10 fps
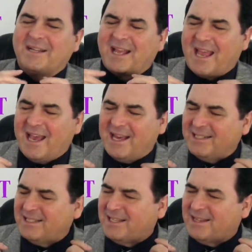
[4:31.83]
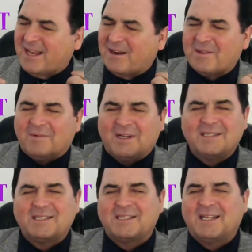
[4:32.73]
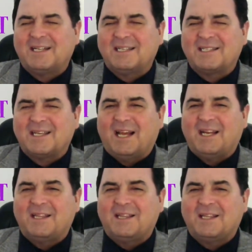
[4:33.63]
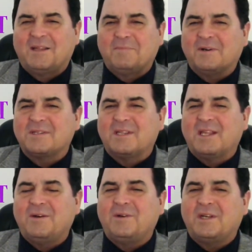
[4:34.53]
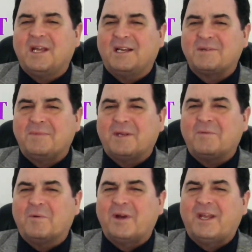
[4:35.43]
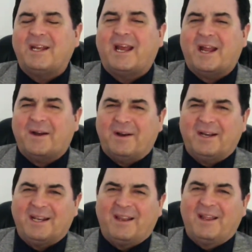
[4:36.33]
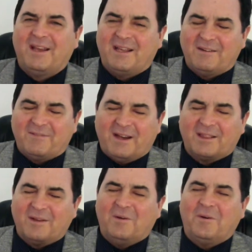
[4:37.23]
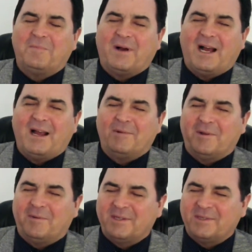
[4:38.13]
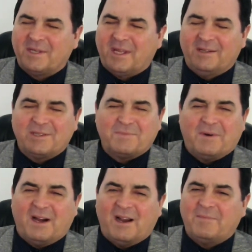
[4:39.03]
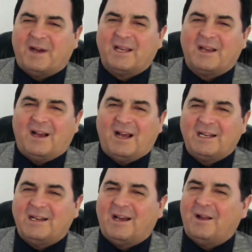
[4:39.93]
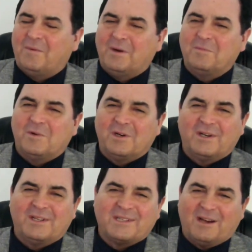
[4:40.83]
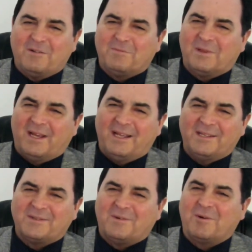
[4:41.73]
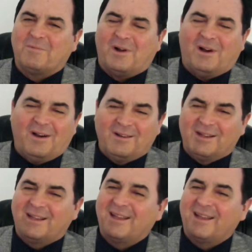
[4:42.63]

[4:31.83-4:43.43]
And they're the ones that decided that the books of the New Testament were inerrant. In fact, the whole Bible was inspired by God. Not one word is out of place or wrong.